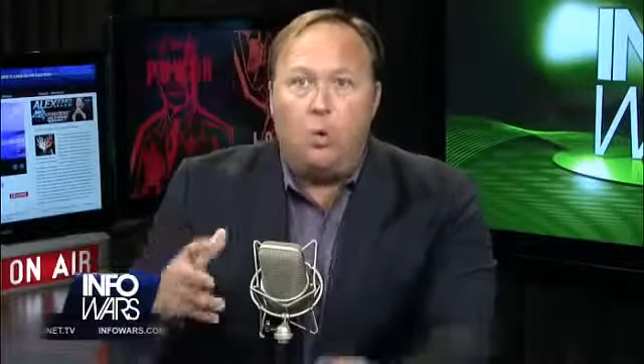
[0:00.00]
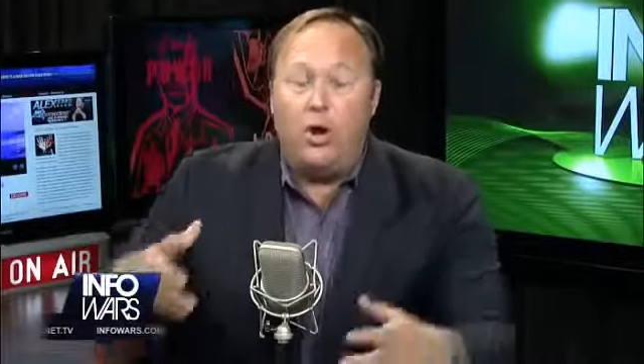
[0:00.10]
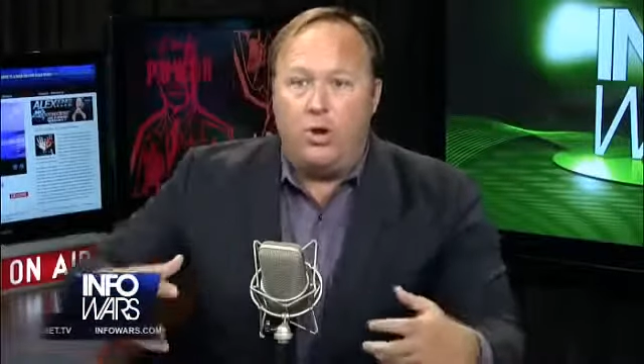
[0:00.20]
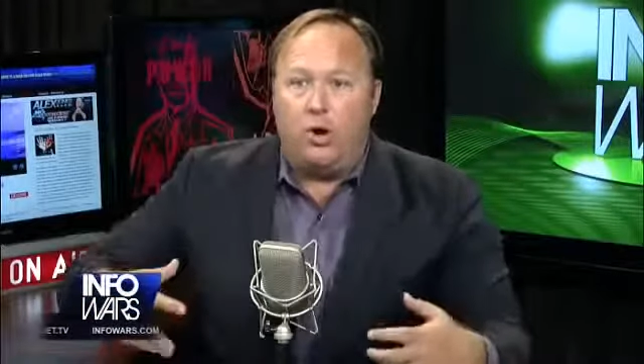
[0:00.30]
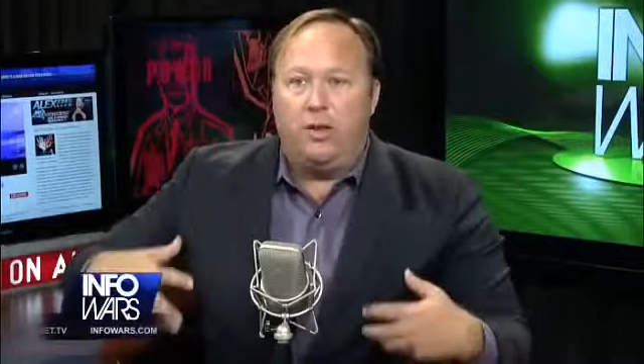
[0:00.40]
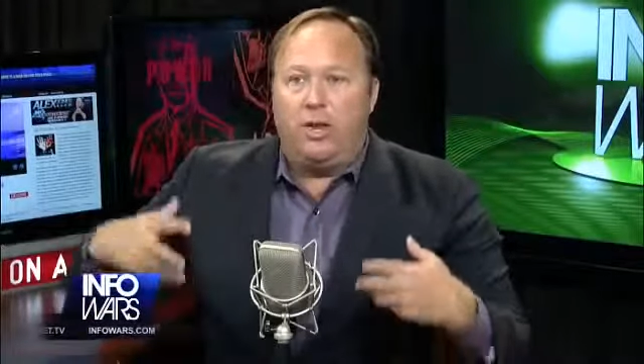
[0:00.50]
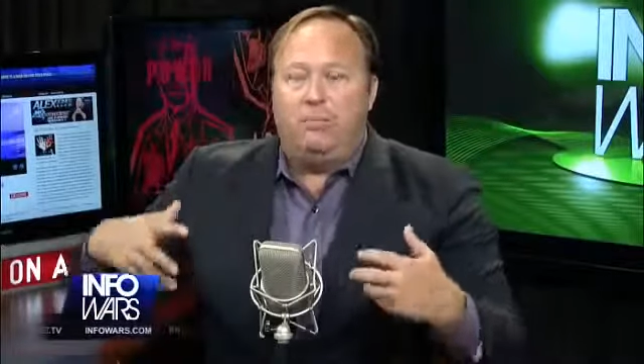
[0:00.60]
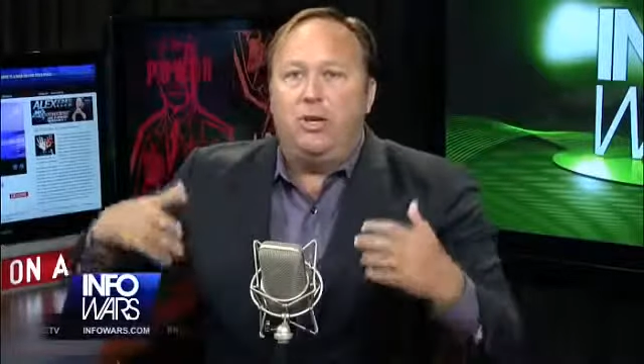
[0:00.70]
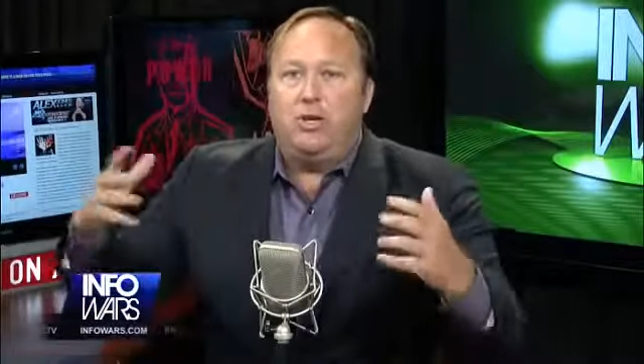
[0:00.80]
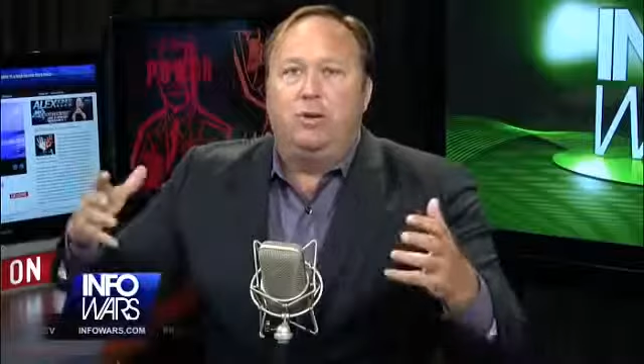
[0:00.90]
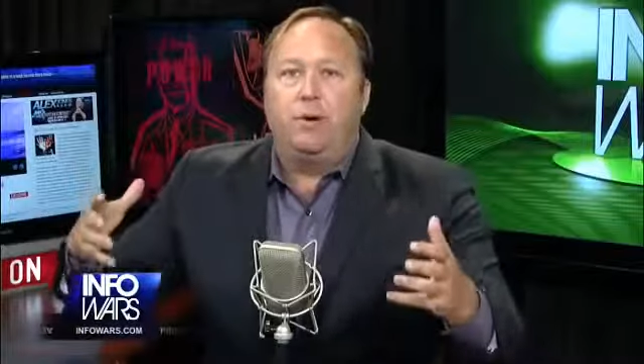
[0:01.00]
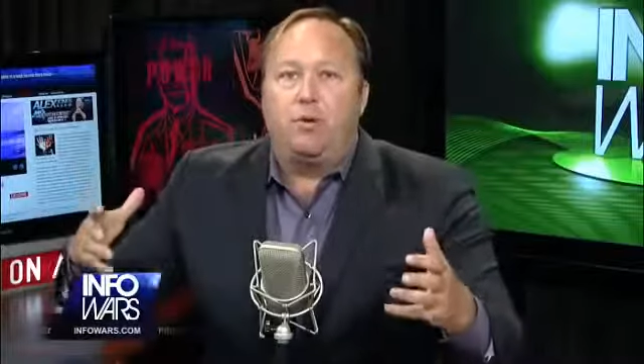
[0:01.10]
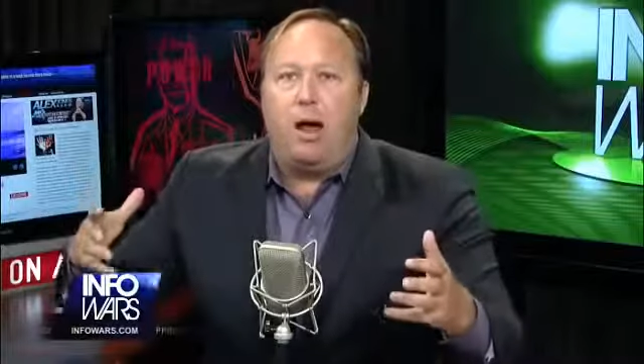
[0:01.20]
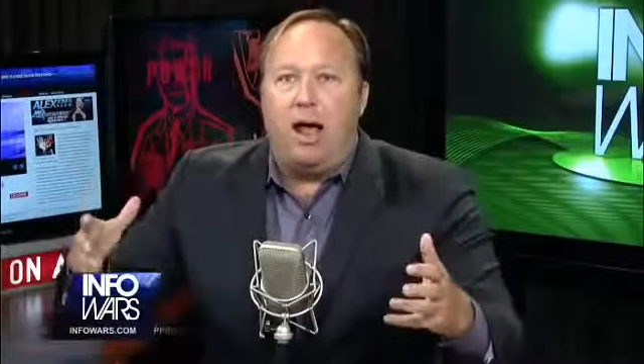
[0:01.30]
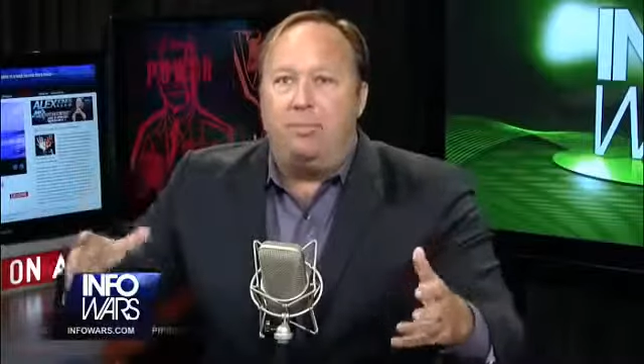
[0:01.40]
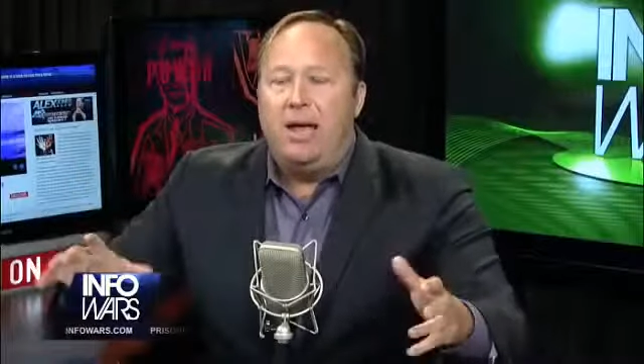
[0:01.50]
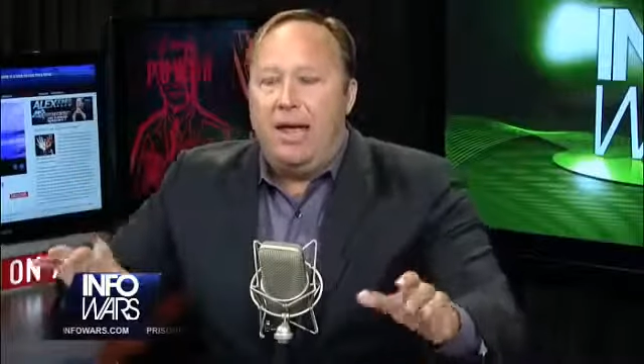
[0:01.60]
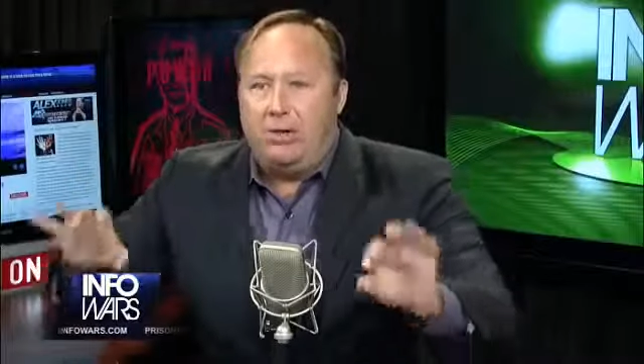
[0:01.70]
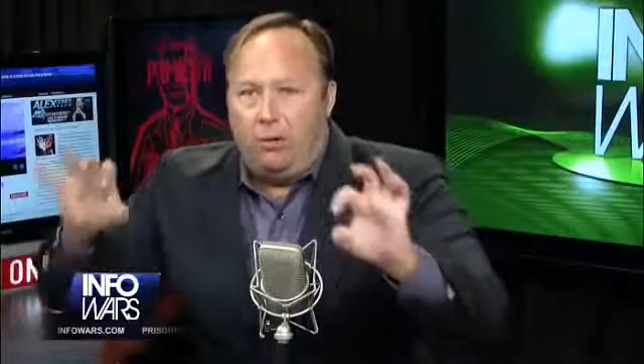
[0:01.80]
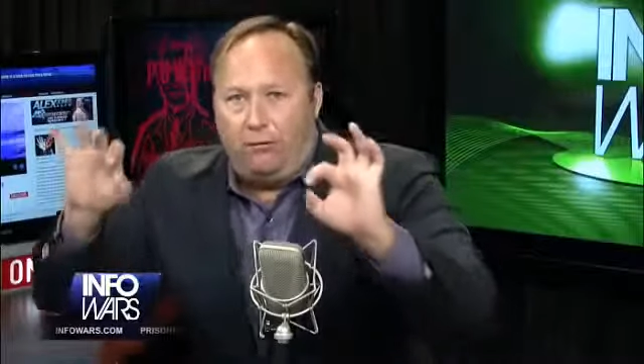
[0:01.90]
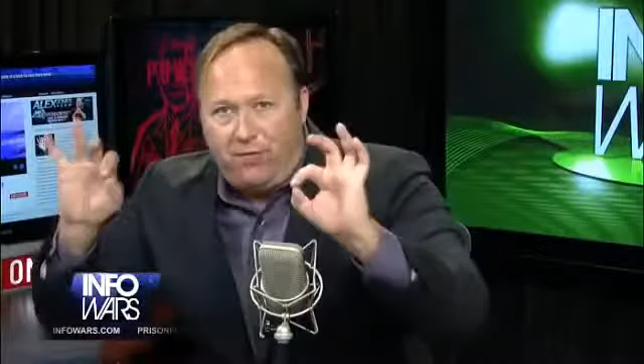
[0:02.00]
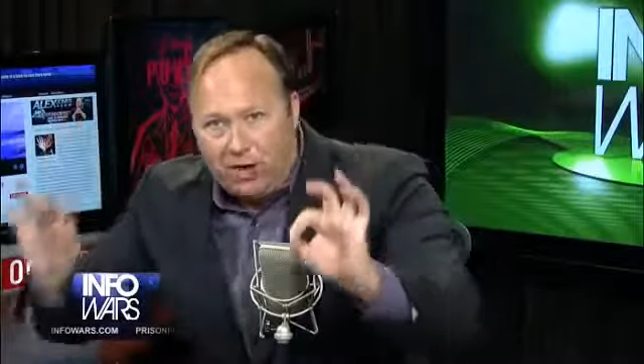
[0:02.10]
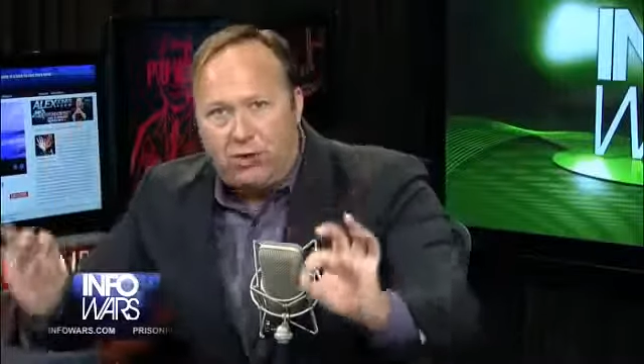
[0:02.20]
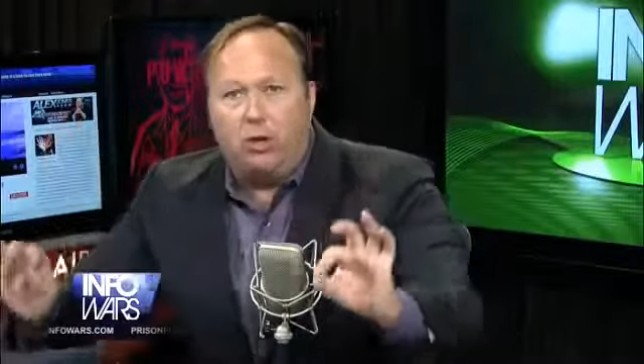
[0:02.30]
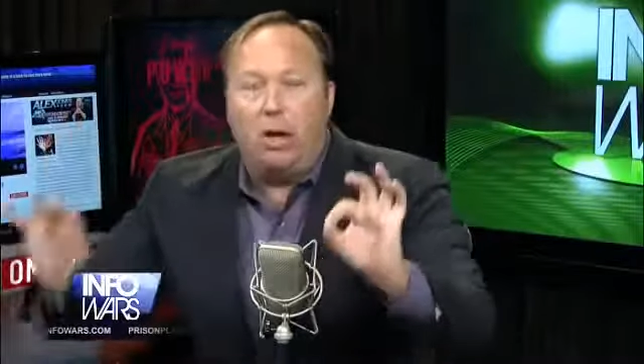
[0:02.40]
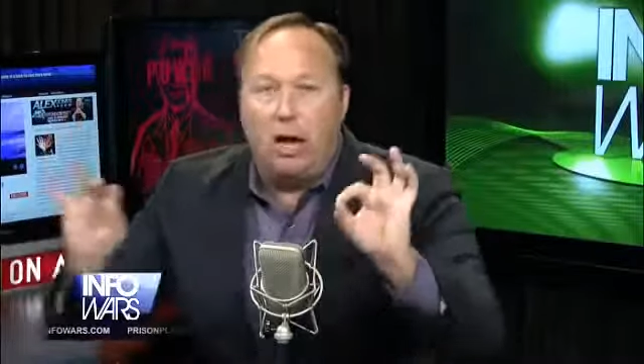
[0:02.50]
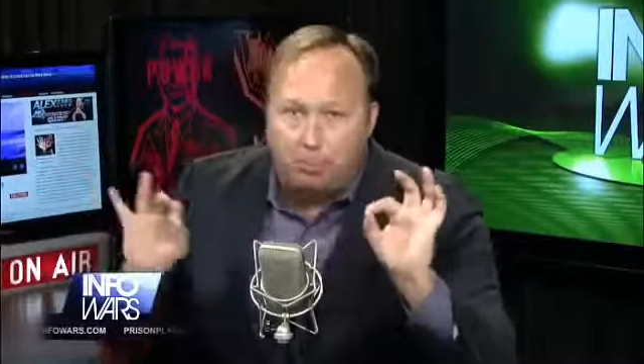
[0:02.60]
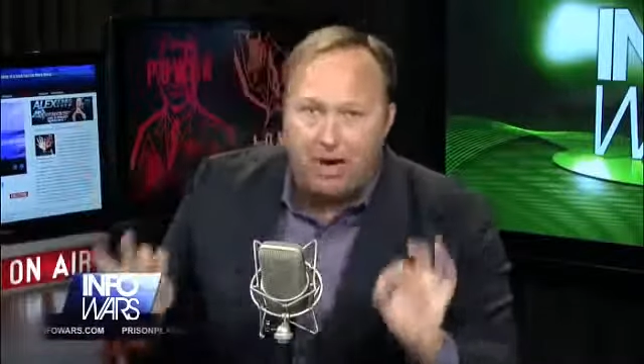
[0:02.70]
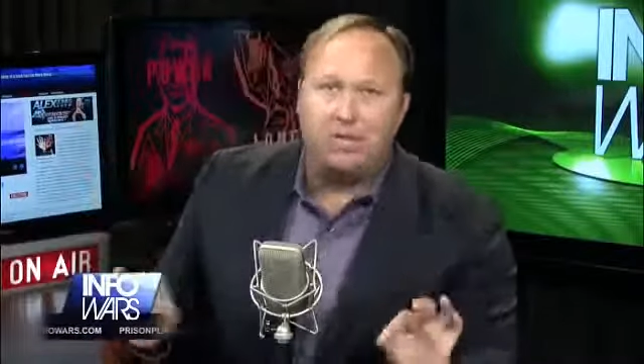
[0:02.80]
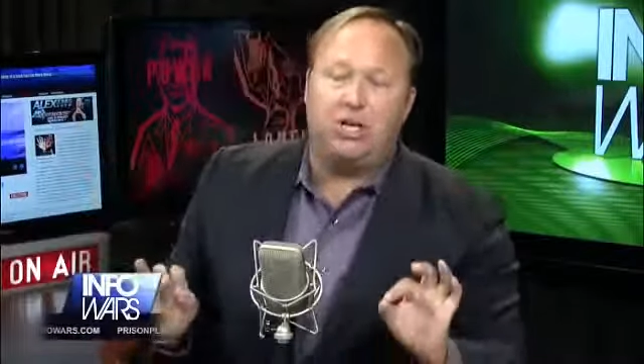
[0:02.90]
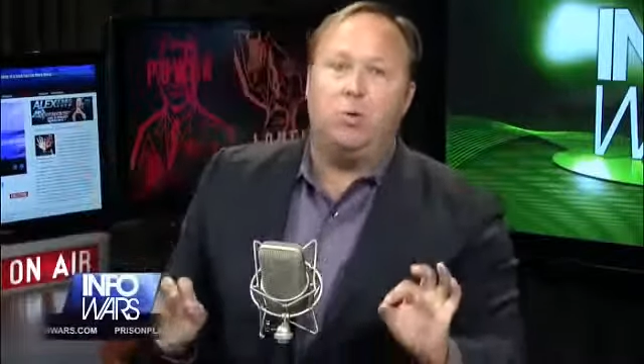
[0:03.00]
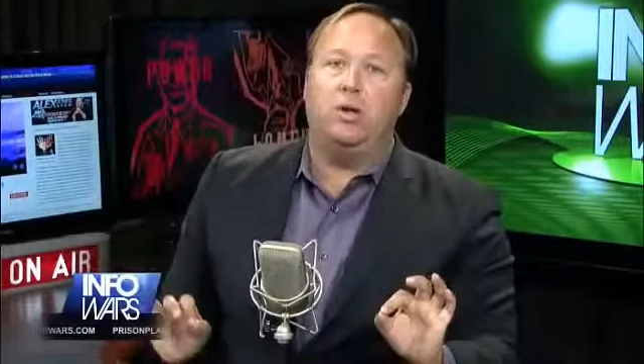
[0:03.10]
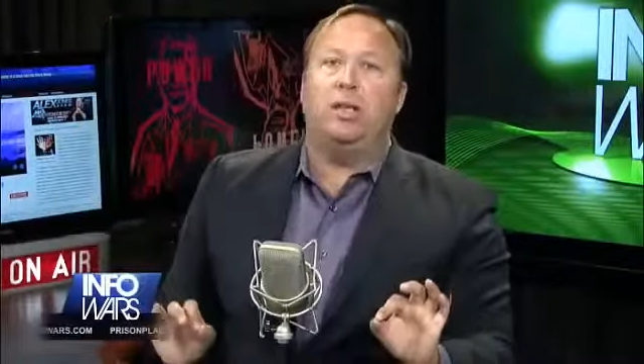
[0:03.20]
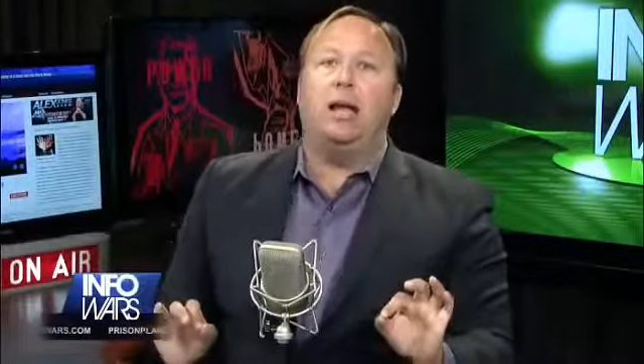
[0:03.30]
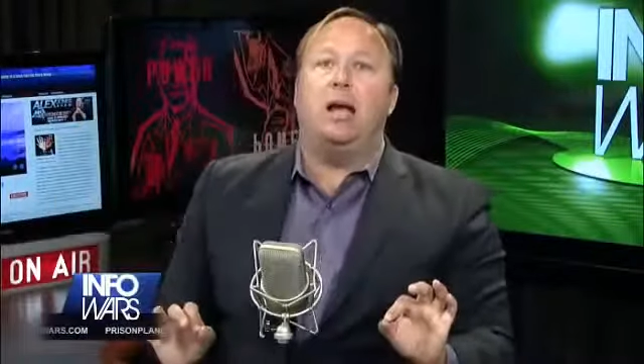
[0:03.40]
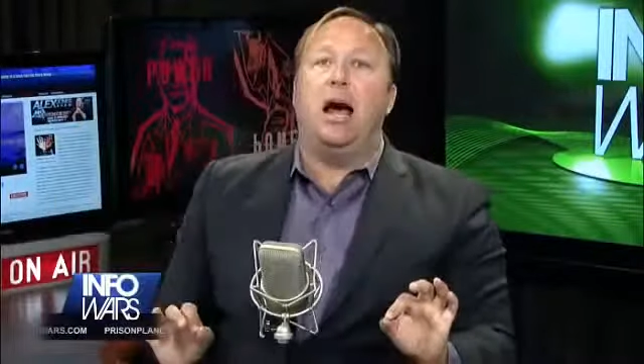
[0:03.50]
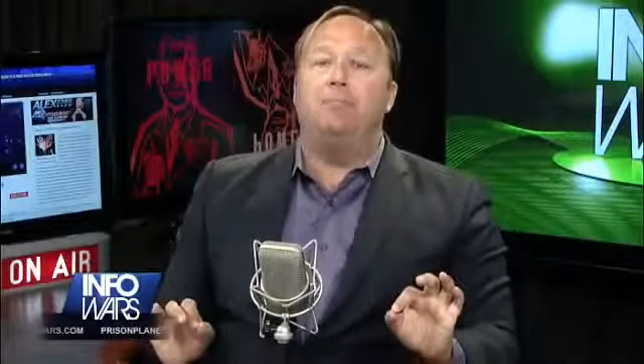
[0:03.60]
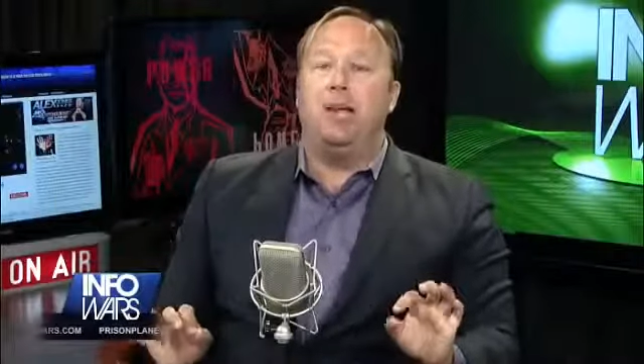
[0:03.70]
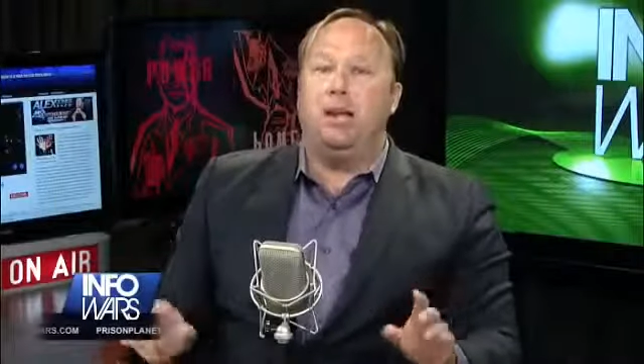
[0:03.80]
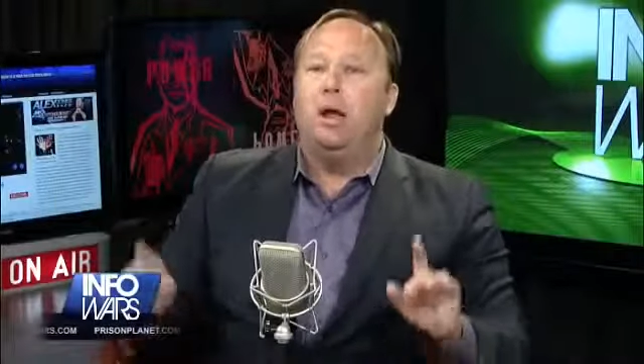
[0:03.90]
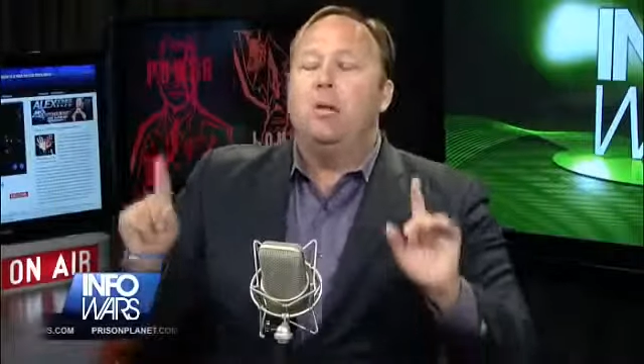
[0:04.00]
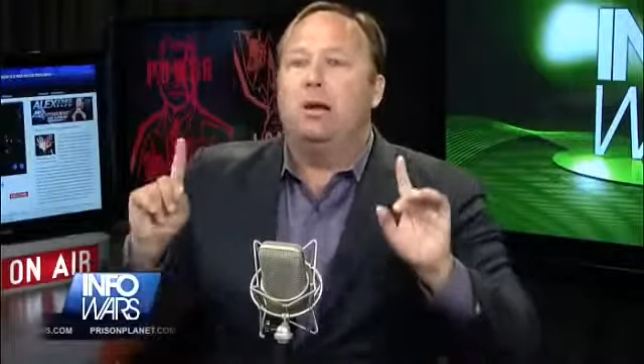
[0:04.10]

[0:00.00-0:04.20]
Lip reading: When you're in the commission of a crime, it's official oppression what that cop did.